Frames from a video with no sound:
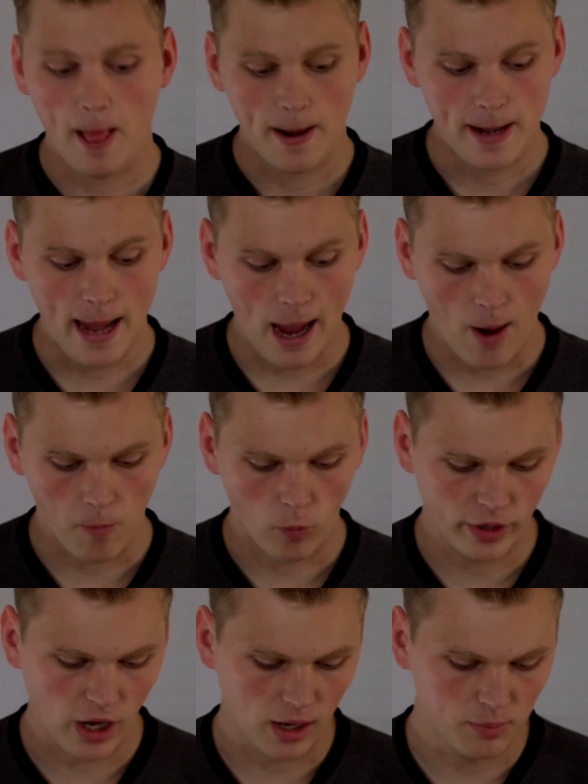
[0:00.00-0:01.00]
Now, we
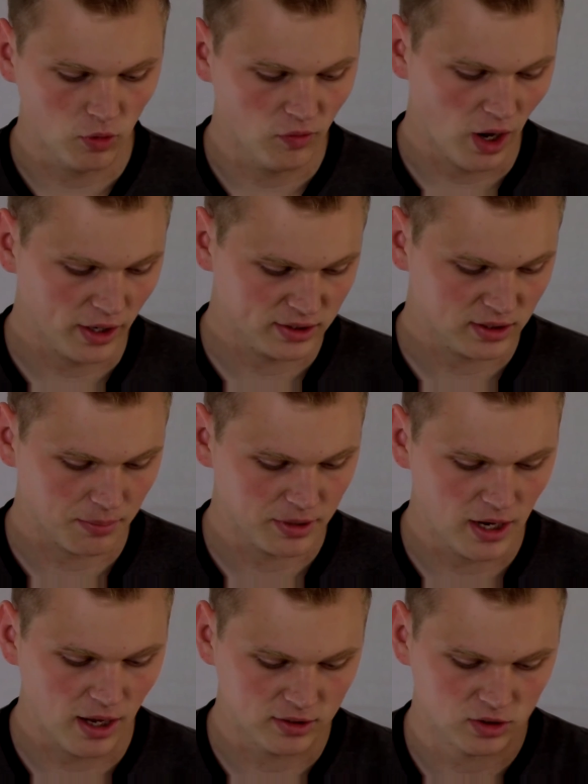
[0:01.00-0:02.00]
got to move on to something
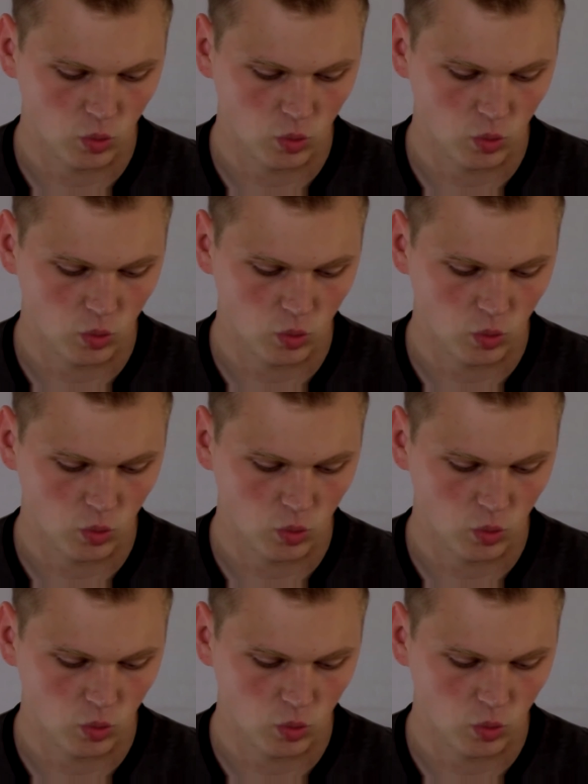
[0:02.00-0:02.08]
else.